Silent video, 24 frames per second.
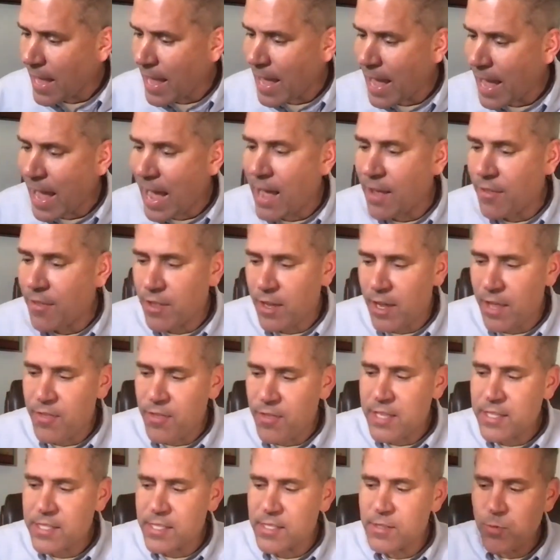how,
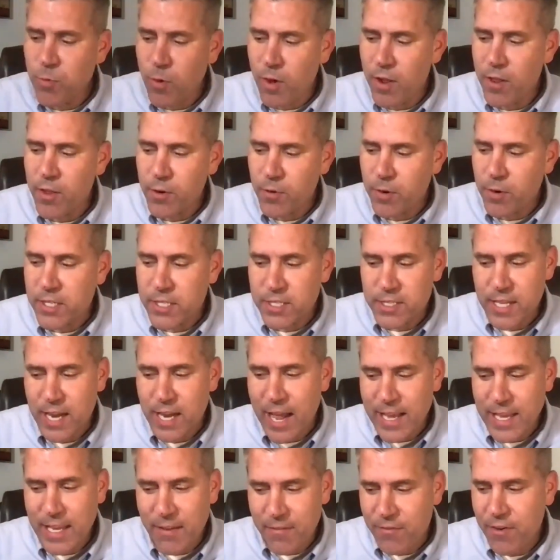and this is one of the questions that
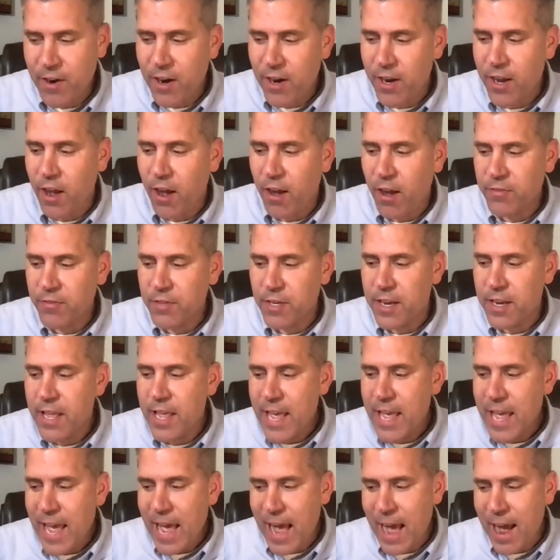I get very often.
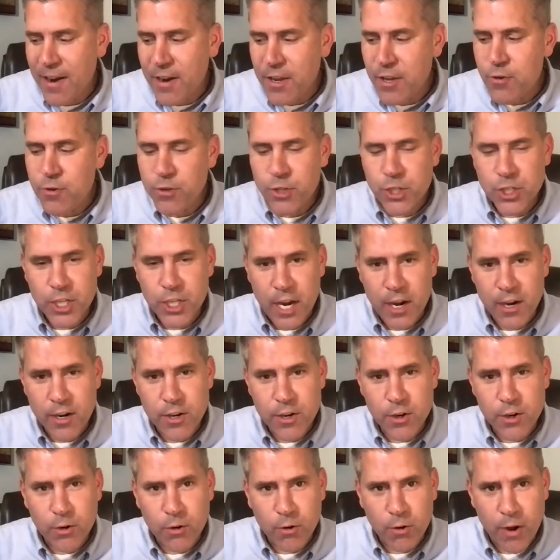How do you share
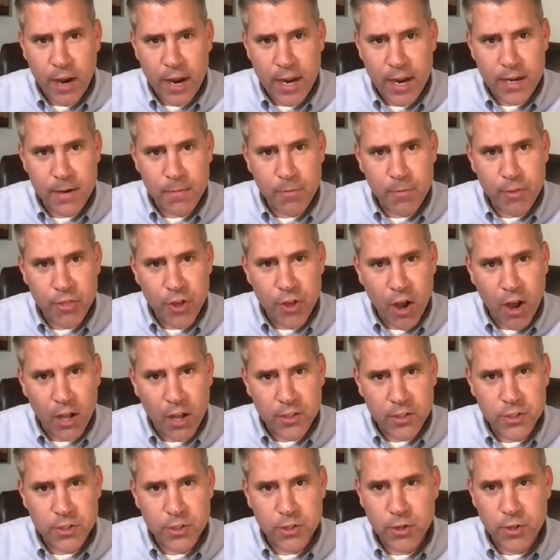your kratom
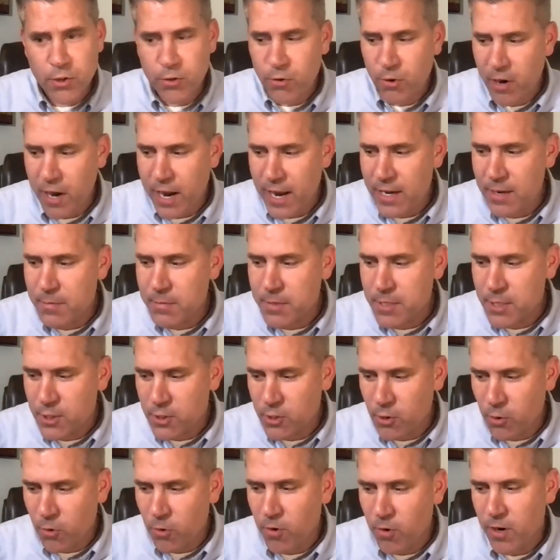thoughts or your kratom
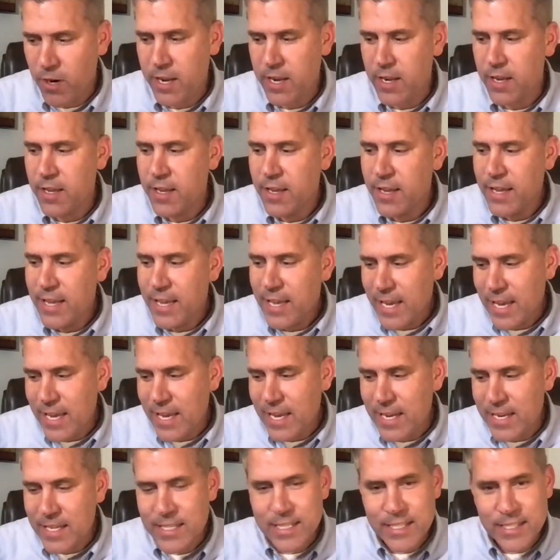story
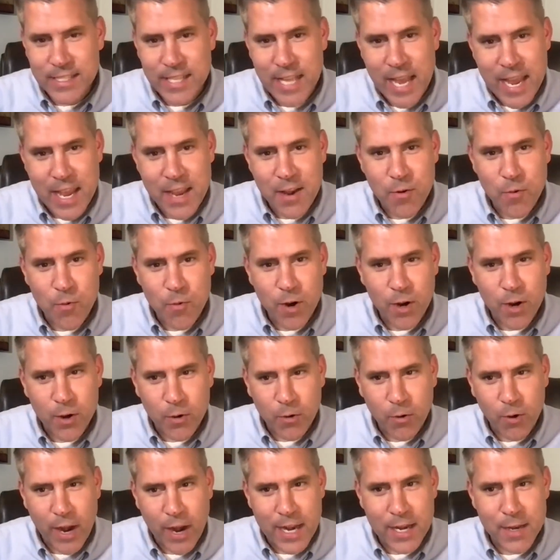in a state where
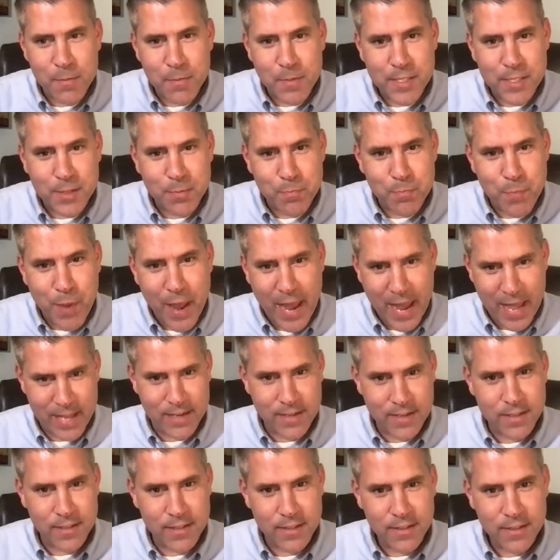kratom is
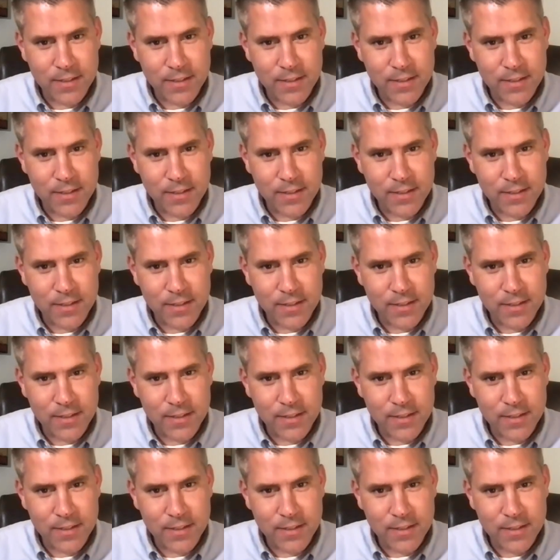banned?